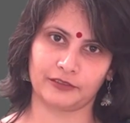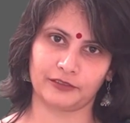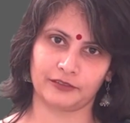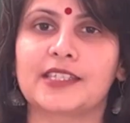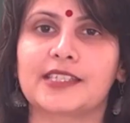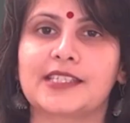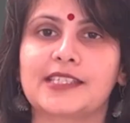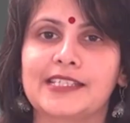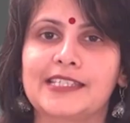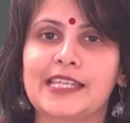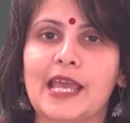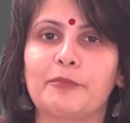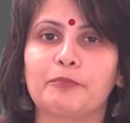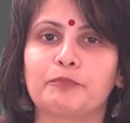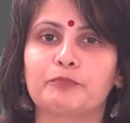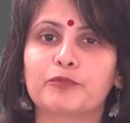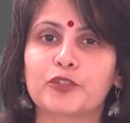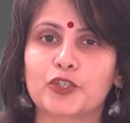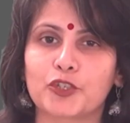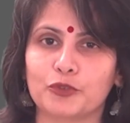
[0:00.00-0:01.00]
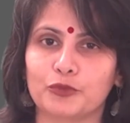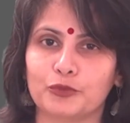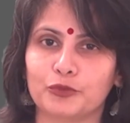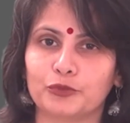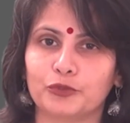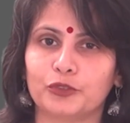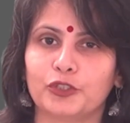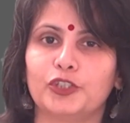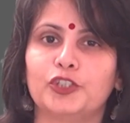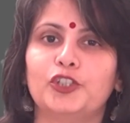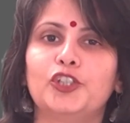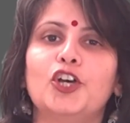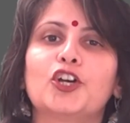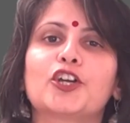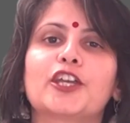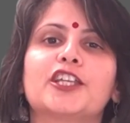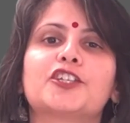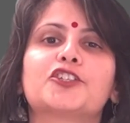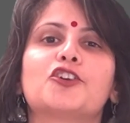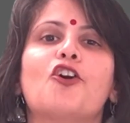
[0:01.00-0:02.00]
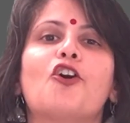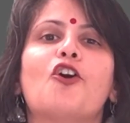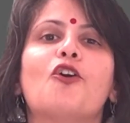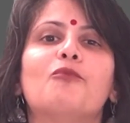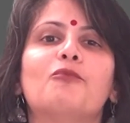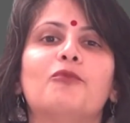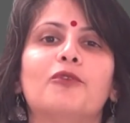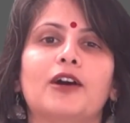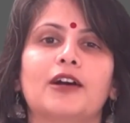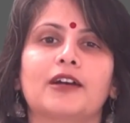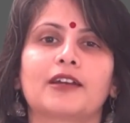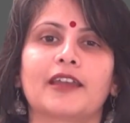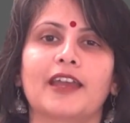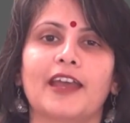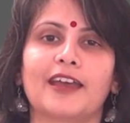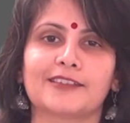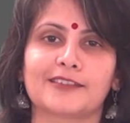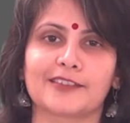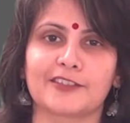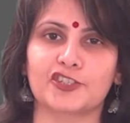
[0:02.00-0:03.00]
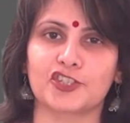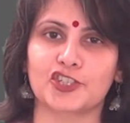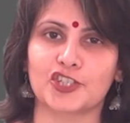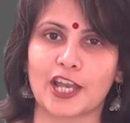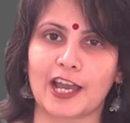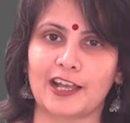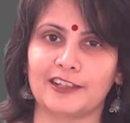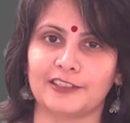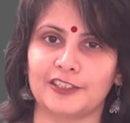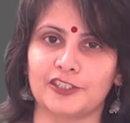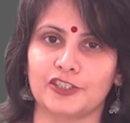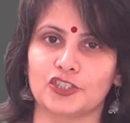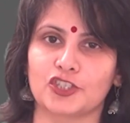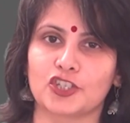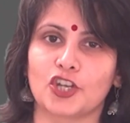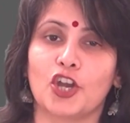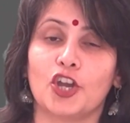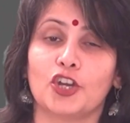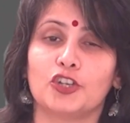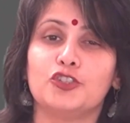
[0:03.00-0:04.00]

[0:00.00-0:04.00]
Step 2. Look at homework as a challenge.